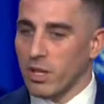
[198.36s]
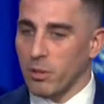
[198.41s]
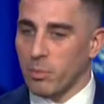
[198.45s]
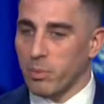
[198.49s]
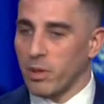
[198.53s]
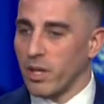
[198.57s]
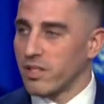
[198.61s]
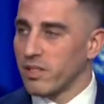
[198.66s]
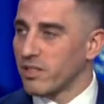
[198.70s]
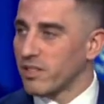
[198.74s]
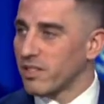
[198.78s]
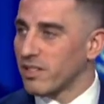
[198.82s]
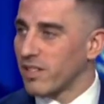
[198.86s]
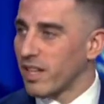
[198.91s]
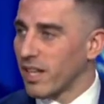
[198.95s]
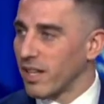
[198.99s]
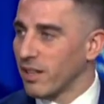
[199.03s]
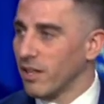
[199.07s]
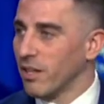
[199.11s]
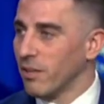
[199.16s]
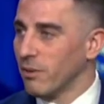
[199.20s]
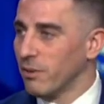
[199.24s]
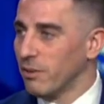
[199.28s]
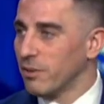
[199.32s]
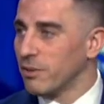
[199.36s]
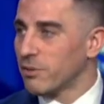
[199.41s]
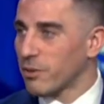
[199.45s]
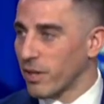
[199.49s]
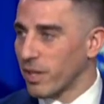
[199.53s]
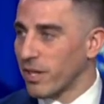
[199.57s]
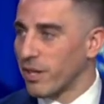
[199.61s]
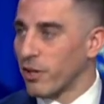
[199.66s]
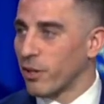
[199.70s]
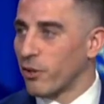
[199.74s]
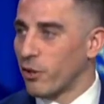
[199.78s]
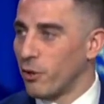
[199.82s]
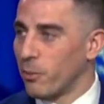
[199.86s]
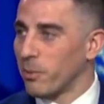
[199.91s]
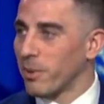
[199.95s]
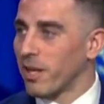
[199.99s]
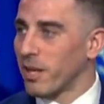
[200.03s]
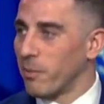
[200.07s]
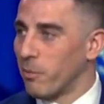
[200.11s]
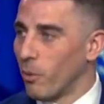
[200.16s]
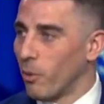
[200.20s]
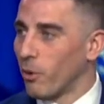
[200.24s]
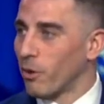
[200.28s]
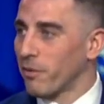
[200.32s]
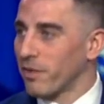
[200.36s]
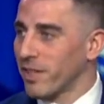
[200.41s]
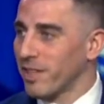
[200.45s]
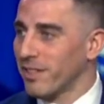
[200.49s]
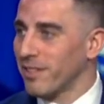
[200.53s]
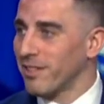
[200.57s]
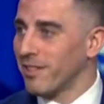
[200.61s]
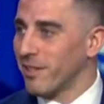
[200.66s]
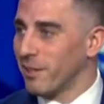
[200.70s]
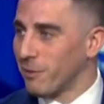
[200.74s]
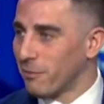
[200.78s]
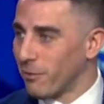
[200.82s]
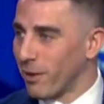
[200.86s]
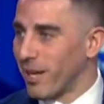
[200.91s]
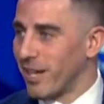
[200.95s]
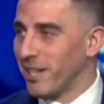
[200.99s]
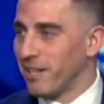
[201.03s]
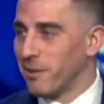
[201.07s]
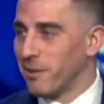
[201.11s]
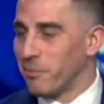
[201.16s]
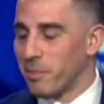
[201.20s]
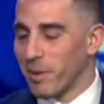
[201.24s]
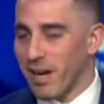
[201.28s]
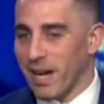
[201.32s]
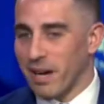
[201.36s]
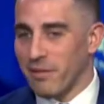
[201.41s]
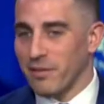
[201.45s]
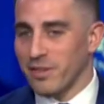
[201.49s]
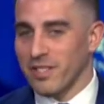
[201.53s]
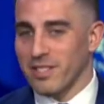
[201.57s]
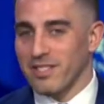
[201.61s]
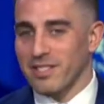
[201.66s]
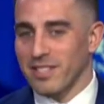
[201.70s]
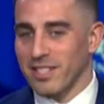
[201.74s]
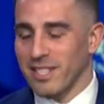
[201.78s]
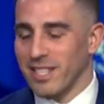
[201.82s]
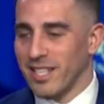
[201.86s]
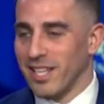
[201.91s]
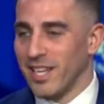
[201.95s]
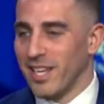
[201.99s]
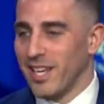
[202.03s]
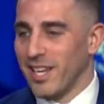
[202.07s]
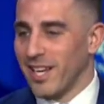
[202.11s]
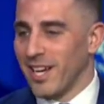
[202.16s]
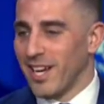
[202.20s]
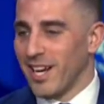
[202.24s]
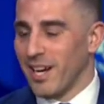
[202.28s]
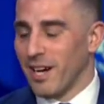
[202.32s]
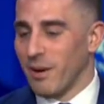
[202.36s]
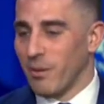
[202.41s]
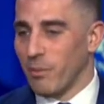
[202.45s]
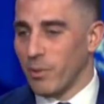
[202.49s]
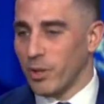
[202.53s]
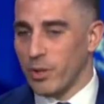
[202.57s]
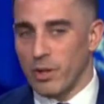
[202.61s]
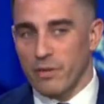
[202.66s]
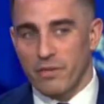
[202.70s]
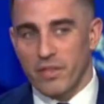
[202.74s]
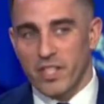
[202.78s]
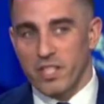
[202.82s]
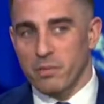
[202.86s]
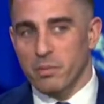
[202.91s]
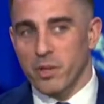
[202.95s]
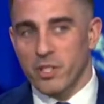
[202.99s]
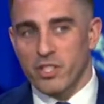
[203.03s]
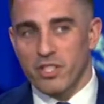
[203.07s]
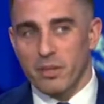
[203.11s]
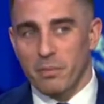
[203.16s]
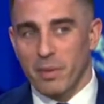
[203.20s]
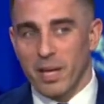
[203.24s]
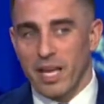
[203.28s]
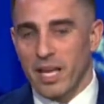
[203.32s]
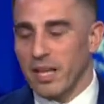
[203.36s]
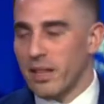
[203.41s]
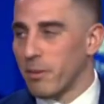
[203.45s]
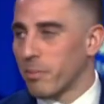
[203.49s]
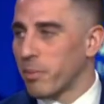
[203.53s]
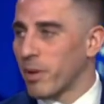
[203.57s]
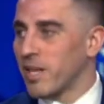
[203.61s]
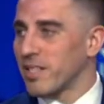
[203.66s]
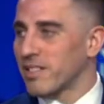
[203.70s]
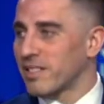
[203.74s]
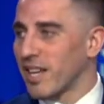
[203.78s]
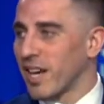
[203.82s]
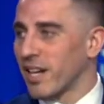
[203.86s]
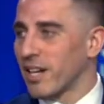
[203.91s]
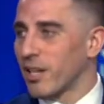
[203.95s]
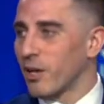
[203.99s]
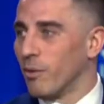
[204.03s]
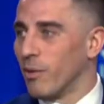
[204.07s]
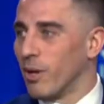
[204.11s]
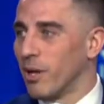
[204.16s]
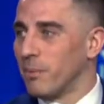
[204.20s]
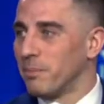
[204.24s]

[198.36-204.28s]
want the price to stay low so they can accumulate more of it, right? But obviously, when you have this much demand, the price got to go up.